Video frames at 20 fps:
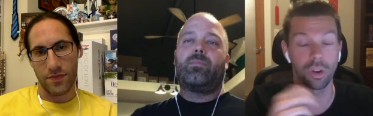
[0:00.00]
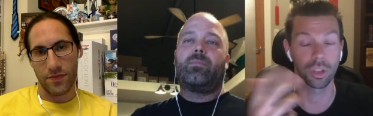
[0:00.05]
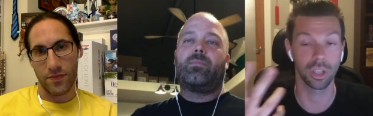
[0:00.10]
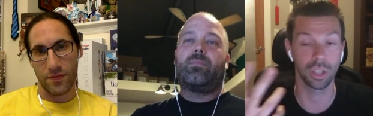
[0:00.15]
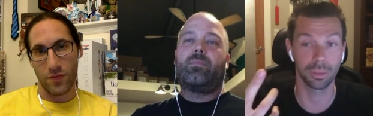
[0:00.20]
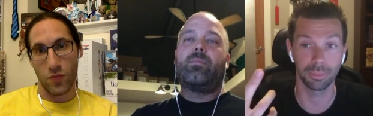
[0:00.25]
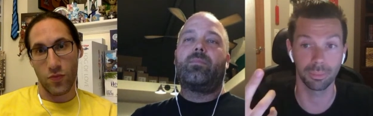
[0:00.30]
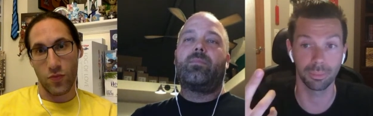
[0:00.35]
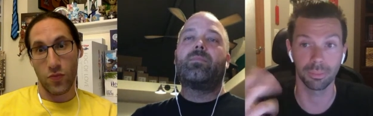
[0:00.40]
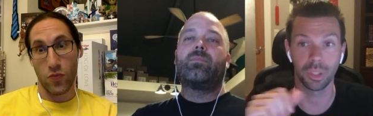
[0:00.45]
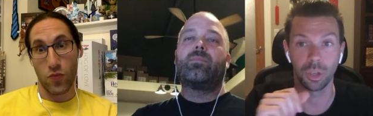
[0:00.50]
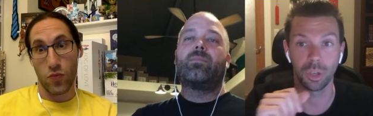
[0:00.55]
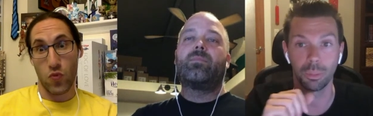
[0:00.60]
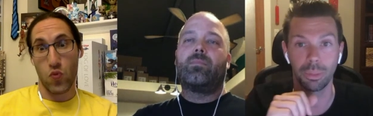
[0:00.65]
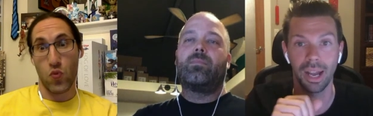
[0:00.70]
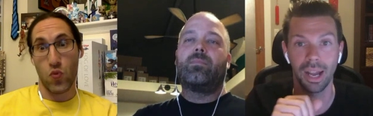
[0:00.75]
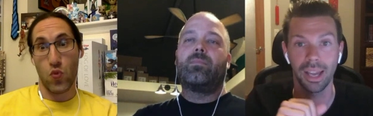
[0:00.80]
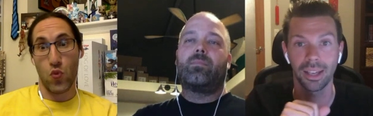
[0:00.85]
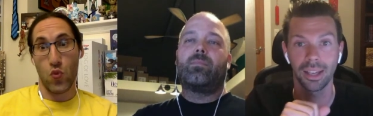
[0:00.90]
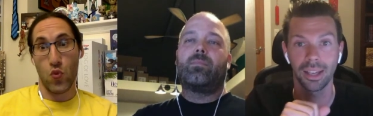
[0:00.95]
Speaker 1: or you can you
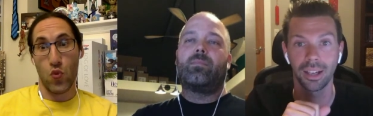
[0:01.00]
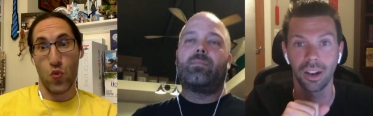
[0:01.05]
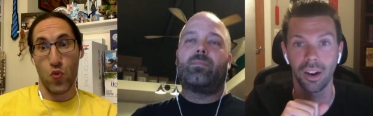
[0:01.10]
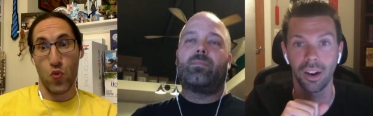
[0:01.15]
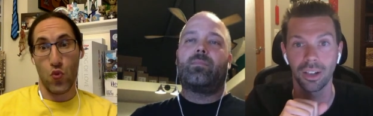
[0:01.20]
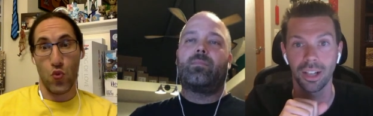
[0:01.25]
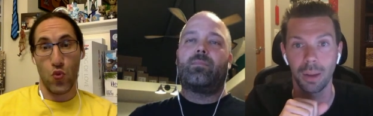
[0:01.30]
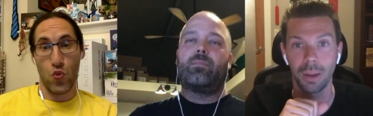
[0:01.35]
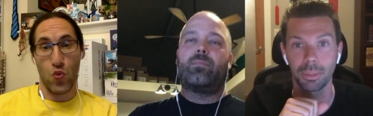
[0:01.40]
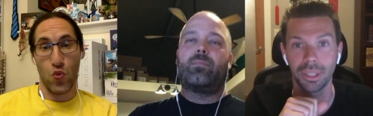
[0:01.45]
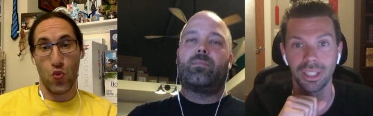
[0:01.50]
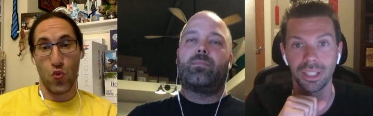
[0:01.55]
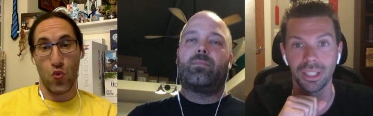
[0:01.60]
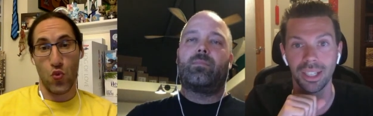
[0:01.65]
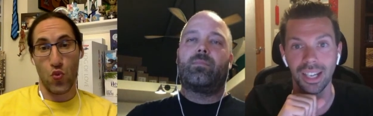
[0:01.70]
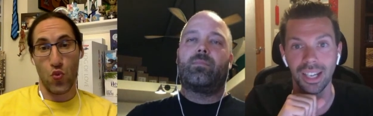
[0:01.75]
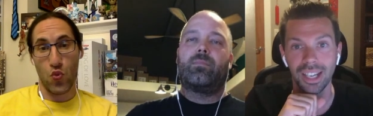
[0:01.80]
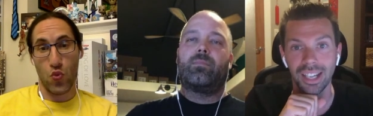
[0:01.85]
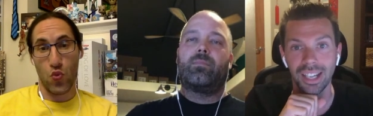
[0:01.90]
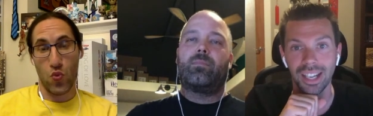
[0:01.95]
know buy a, a hard hmm.
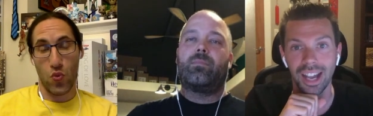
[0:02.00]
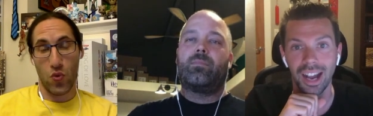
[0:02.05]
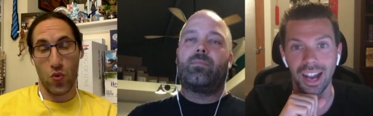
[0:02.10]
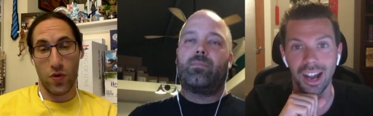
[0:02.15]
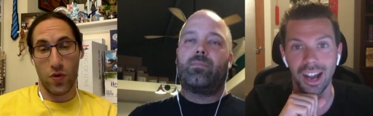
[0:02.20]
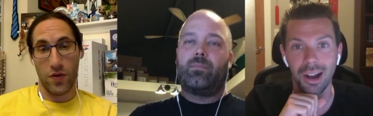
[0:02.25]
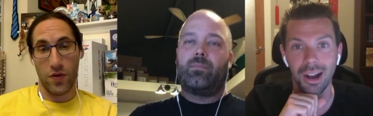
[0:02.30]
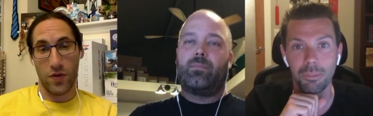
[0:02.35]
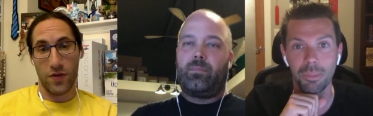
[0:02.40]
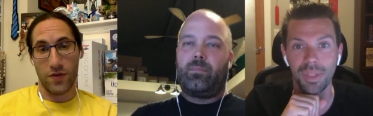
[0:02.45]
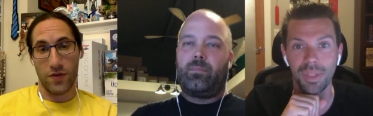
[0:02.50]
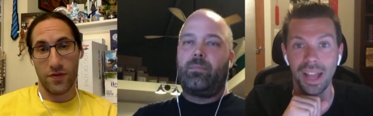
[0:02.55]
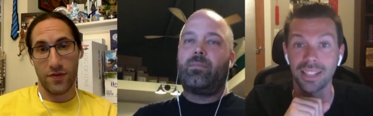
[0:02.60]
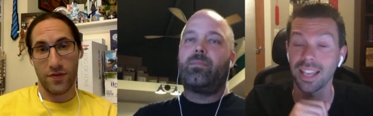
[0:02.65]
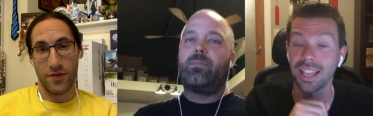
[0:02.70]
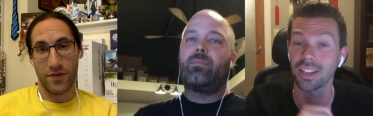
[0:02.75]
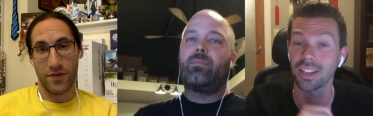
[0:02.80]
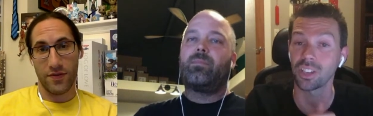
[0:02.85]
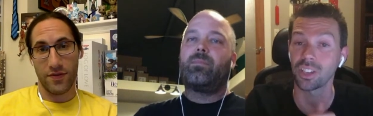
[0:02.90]
copy. Um, but that's